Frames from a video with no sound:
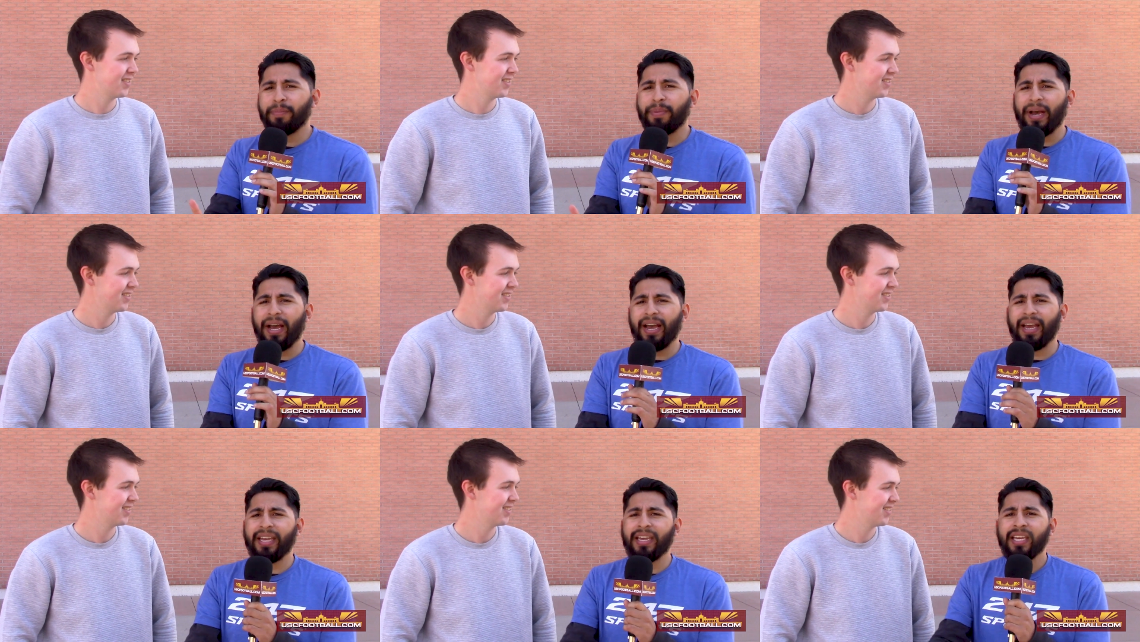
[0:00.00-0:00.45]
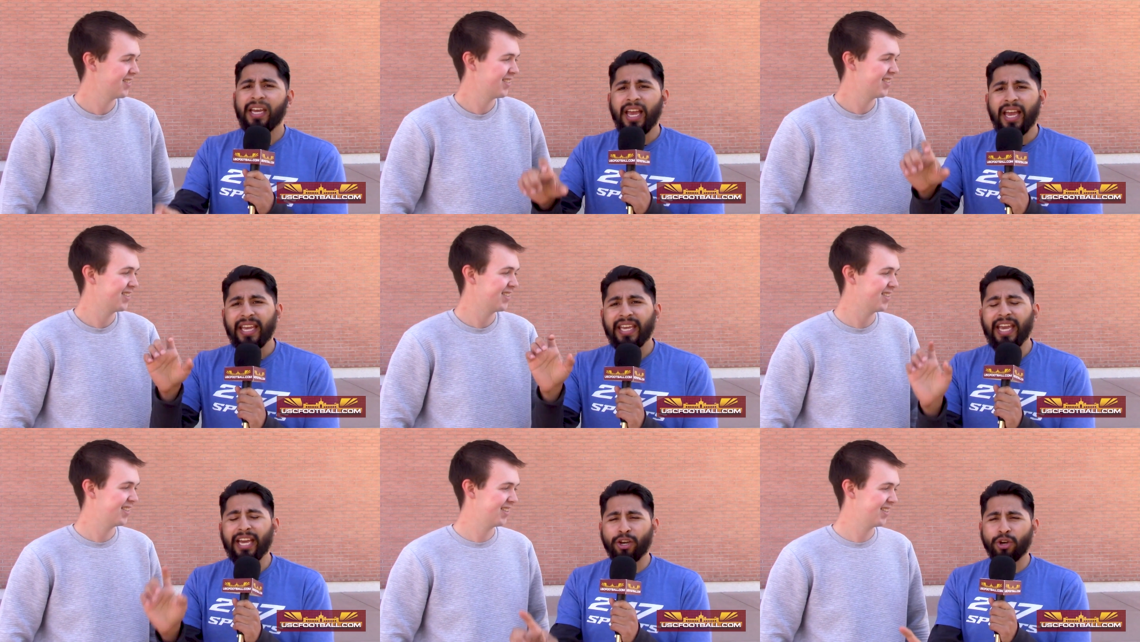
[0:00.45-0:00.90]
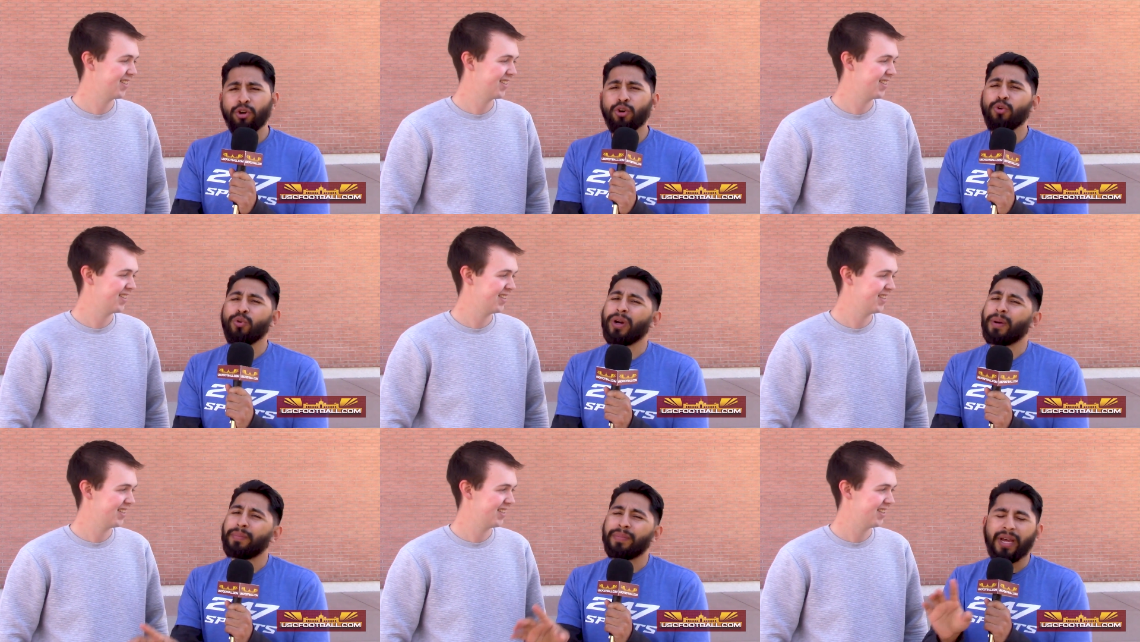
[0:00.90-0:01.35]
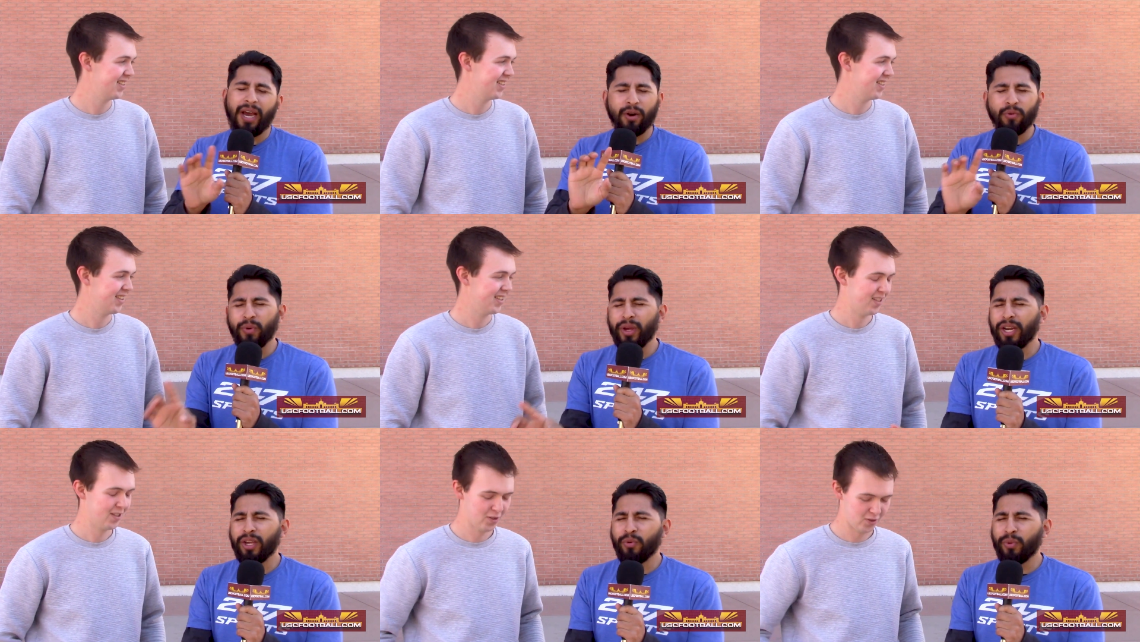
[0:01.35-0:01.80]
Speaker 1: pie, get Cool Whip, not
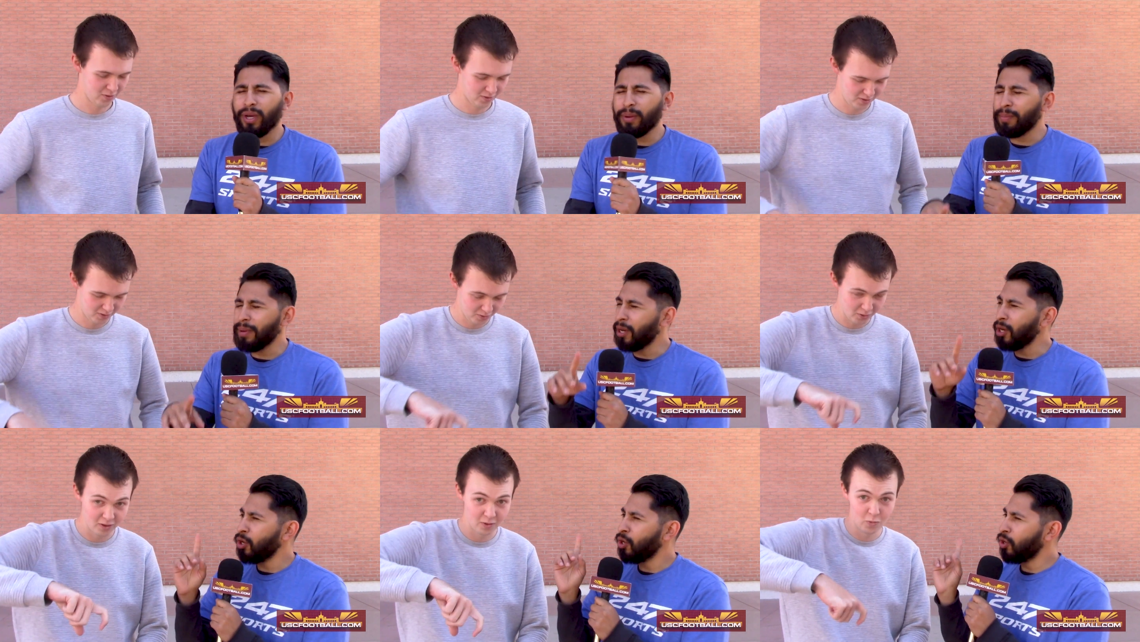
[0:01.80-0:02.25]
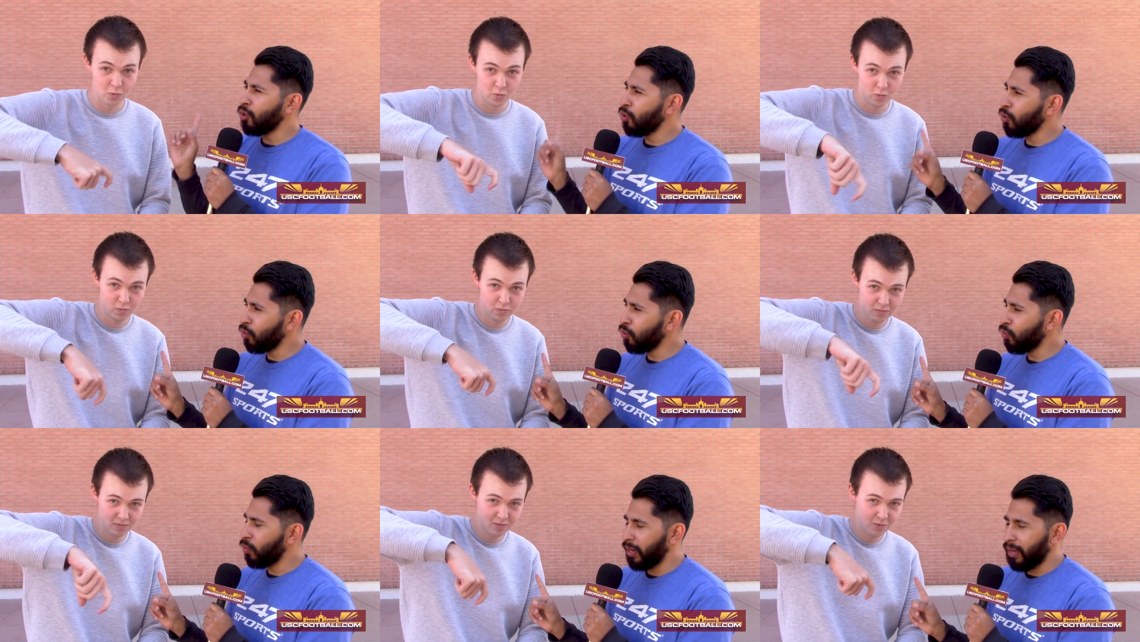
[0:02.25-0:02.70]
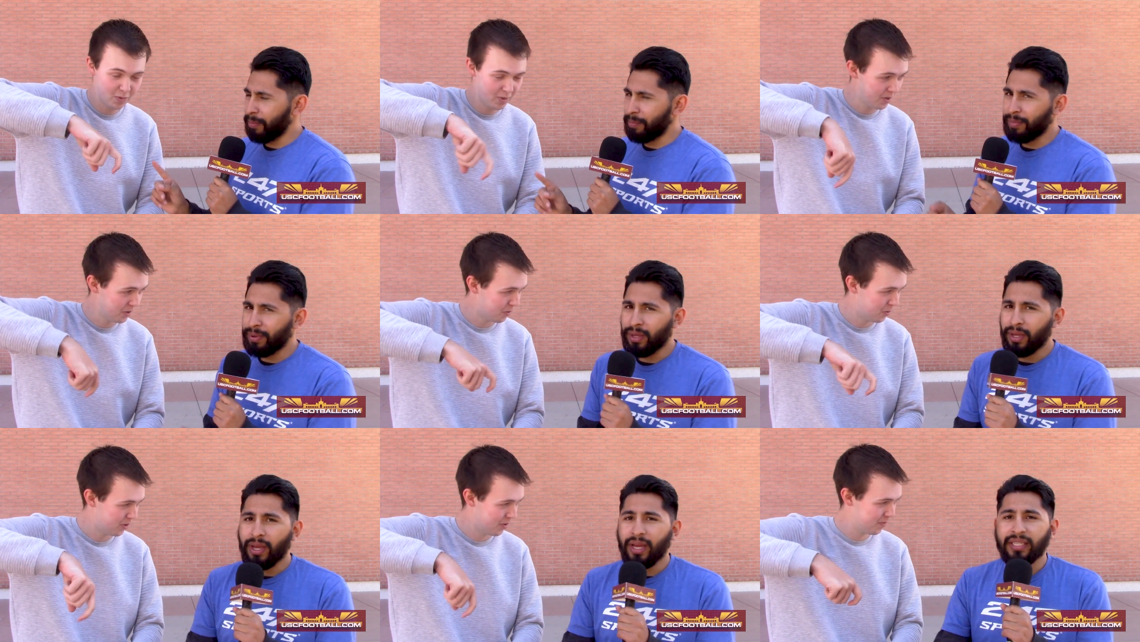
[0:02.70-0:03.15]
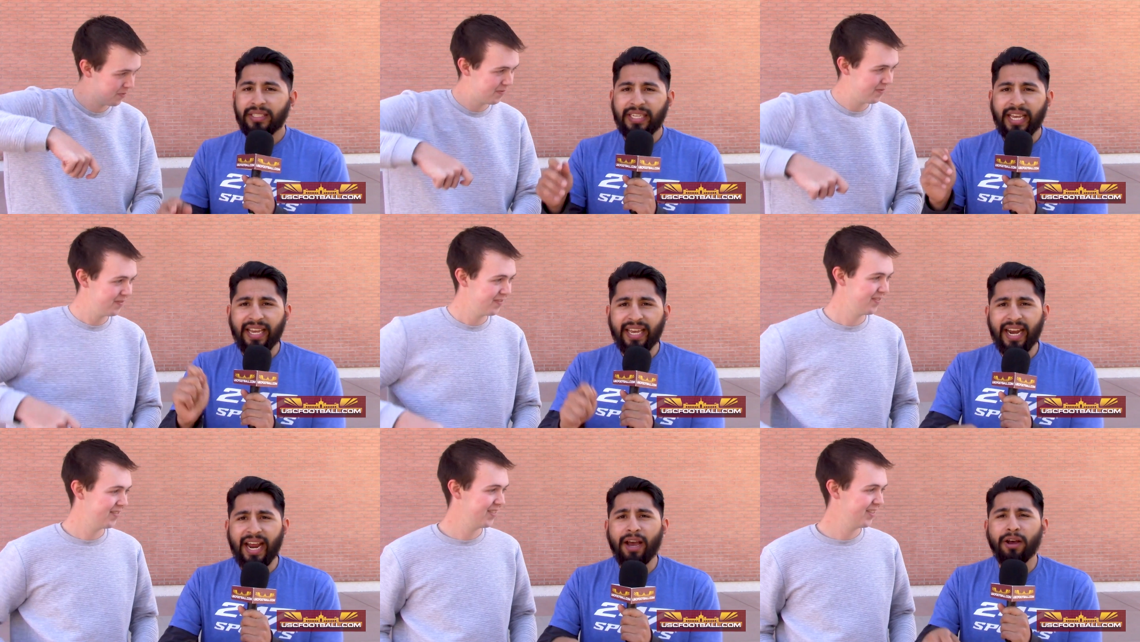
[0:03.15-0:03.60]
Ready Whip, Cool Whip.
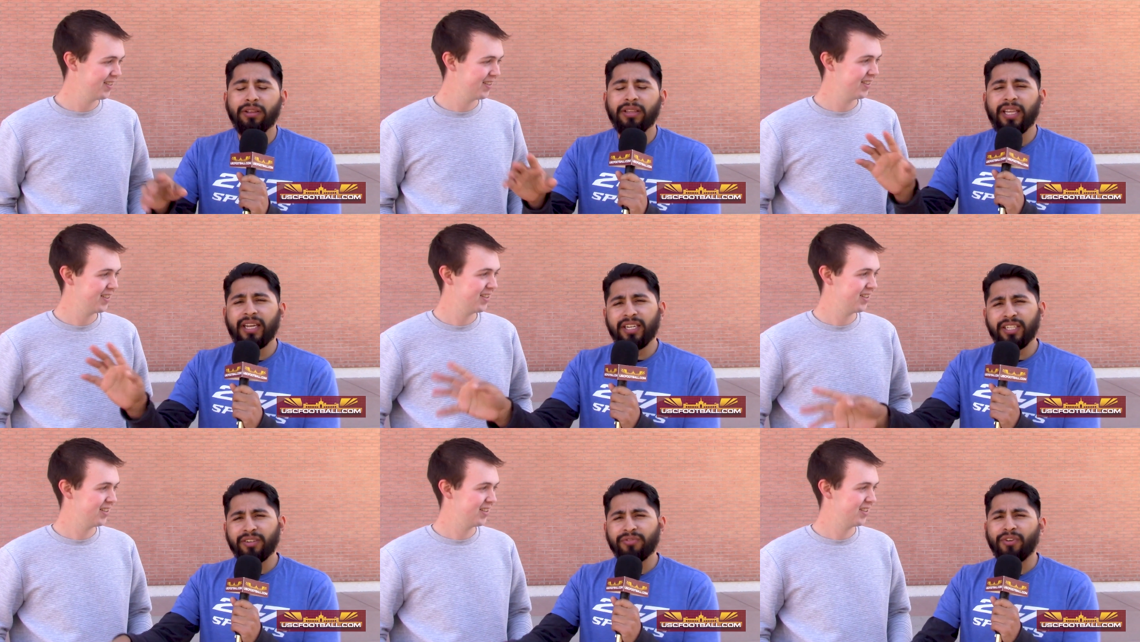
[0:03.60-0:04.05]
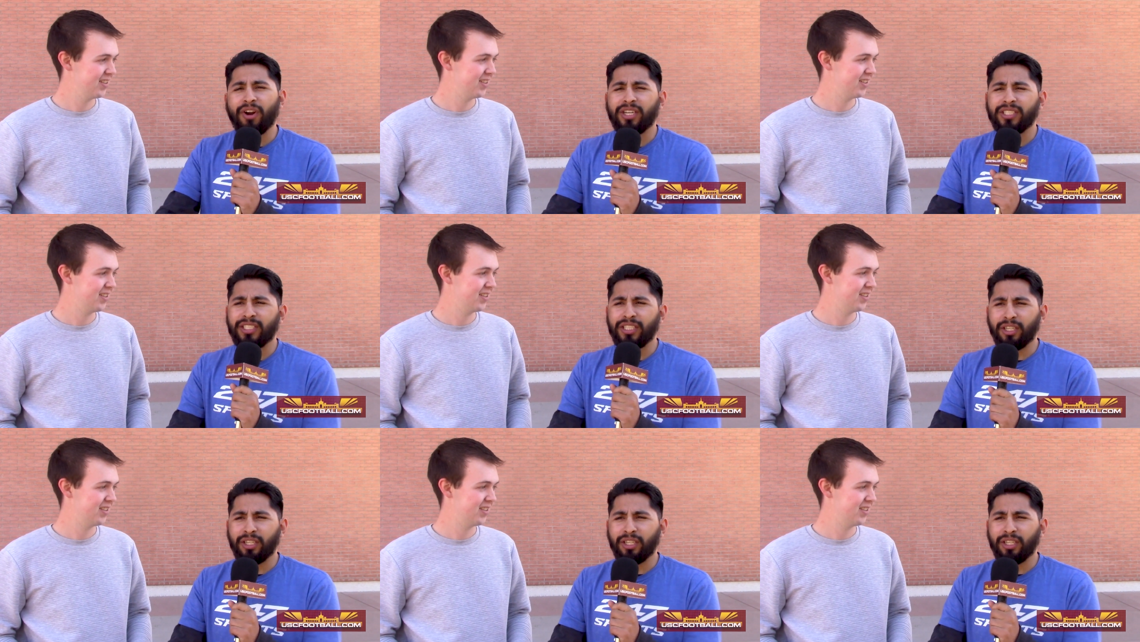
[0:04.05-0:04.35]
Take it out, let it defrost a